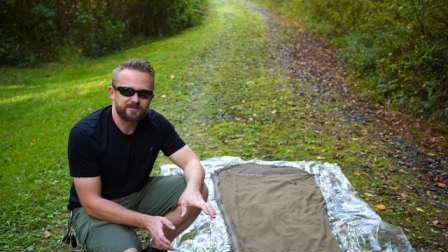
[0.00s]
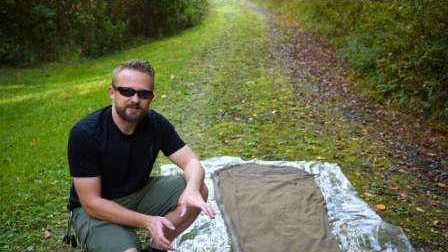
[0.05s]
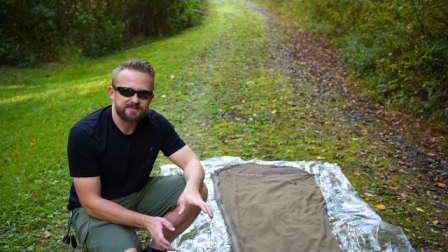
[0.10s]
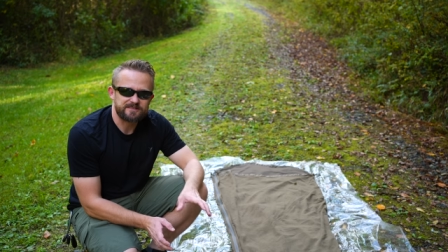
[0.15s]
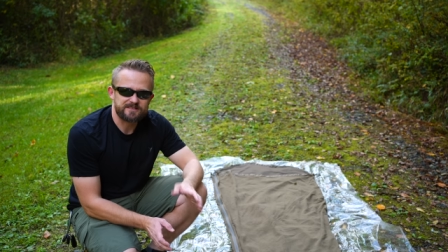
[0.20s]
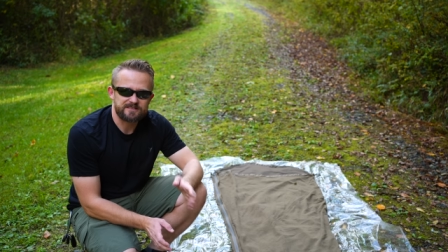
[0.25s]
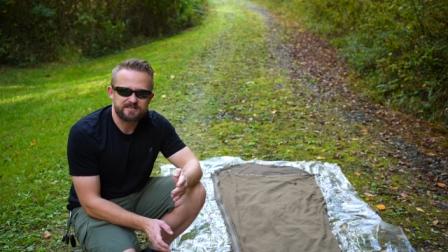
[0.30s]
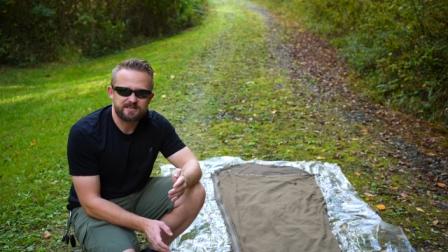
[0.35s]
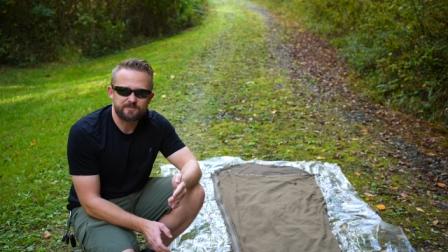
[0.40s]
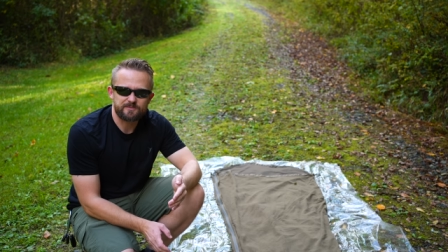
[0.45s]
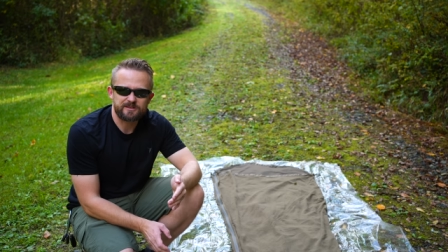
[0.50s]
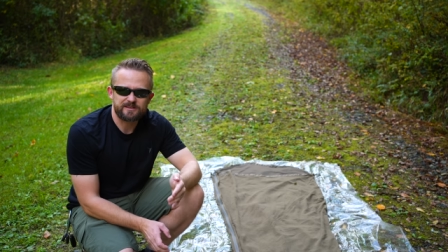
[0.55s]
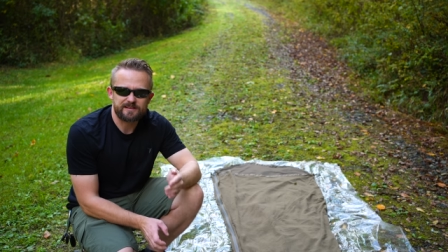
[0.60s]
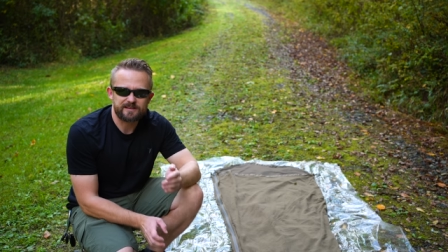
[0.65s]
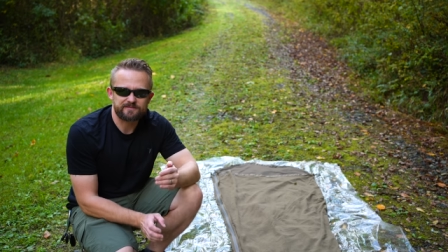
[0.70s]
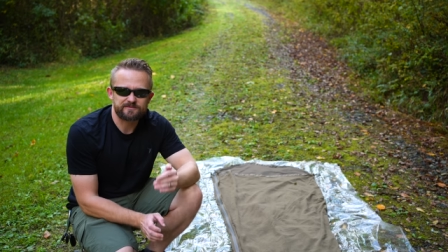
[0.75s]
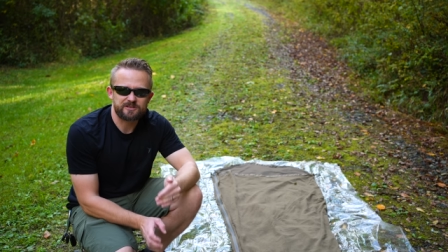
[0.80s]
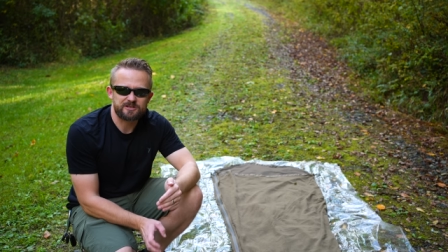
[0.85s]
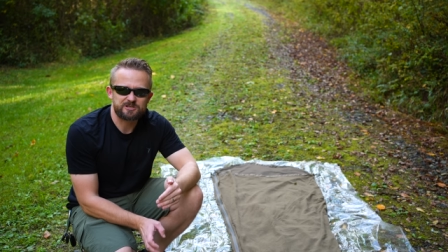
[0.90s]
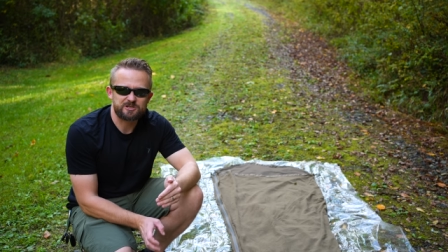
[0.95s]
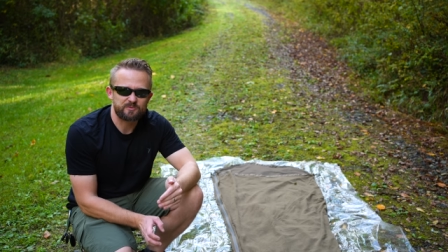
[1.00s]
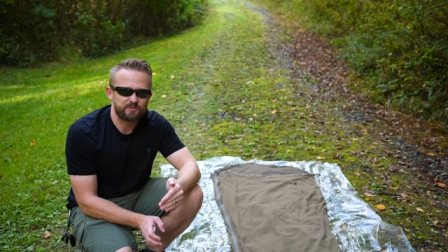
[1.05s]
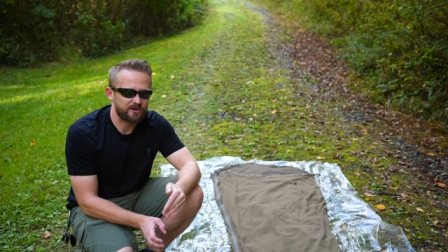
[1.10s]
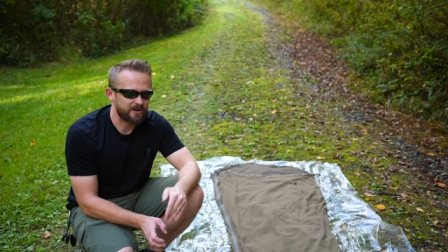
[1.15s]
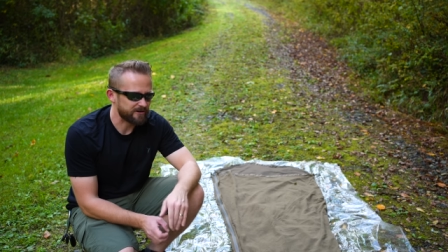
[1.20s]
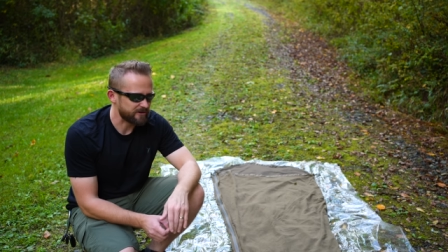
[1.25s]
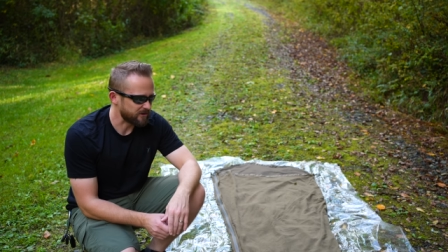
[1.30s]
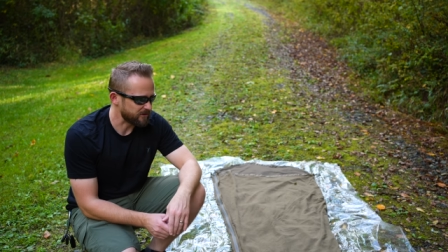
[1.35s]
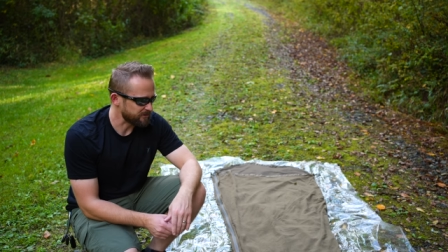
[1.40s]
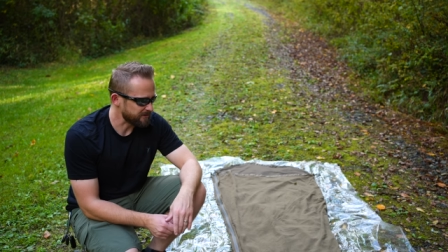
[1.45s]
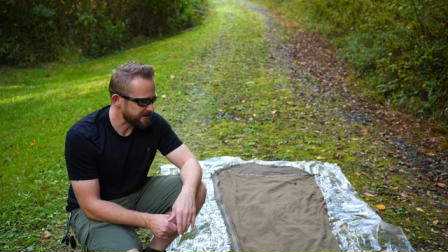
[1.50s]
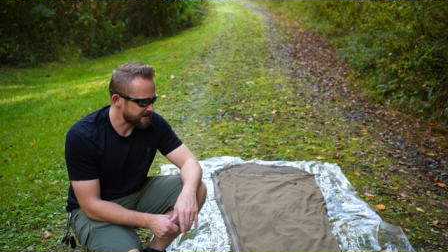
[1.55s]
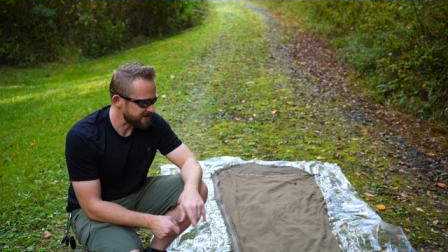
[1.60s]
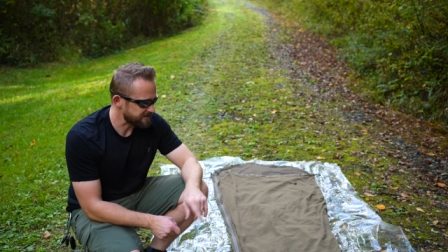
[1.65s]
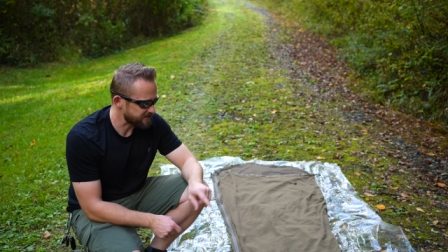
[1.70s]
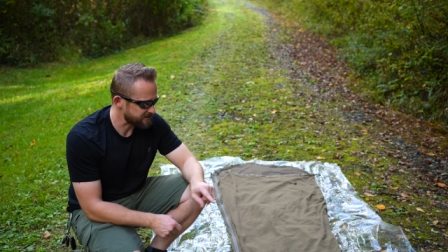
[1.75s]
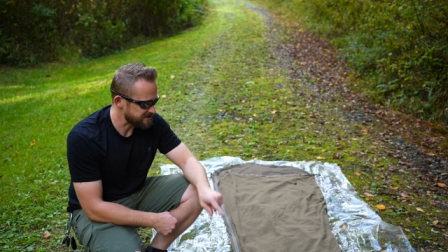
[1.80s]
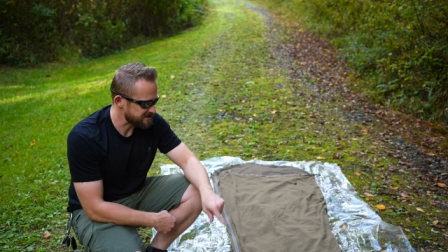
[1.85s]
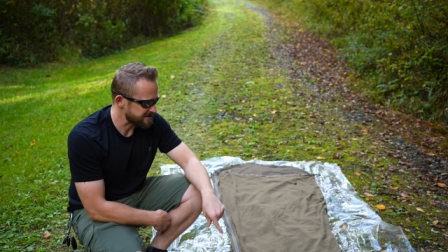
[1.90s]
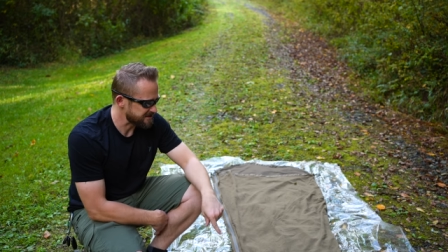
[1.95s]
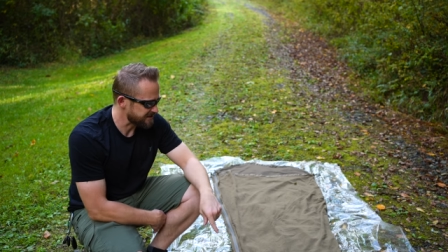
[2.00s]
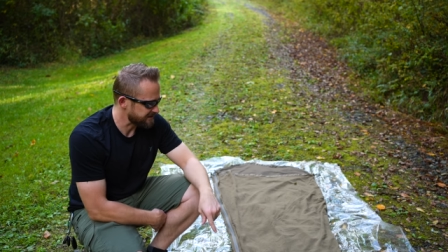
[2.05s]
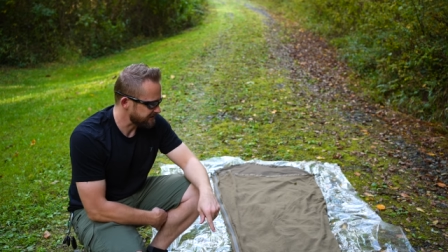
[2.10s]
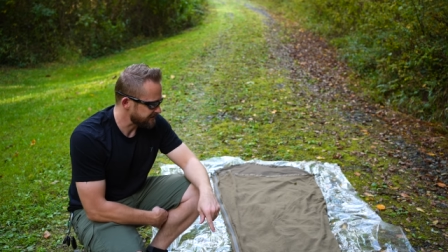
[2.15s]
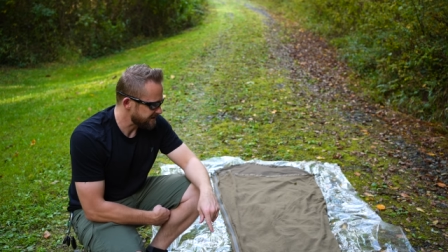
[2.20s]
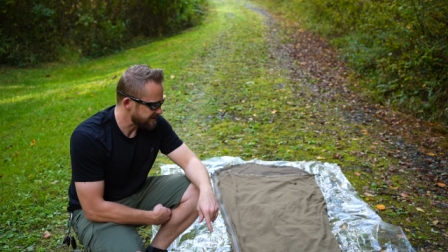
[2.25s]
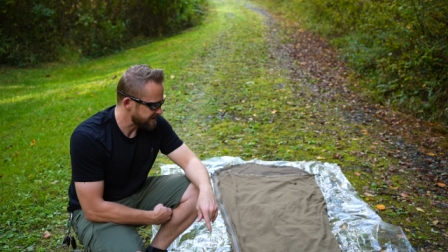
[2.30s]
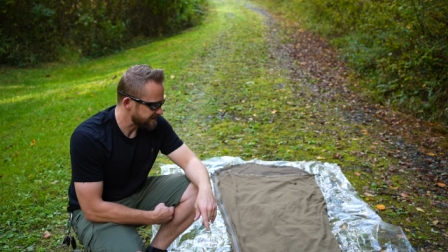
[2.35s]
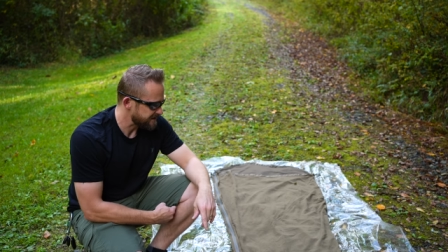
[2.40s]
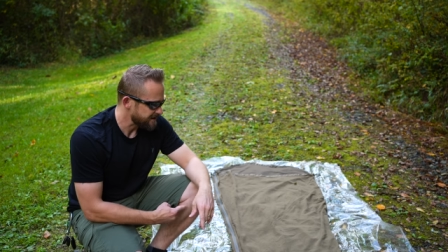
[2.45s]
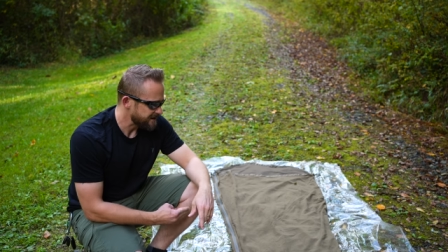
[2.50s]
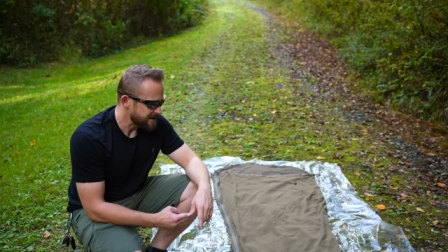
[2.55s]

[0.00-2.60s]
this is something that I've touched upon already, versatility.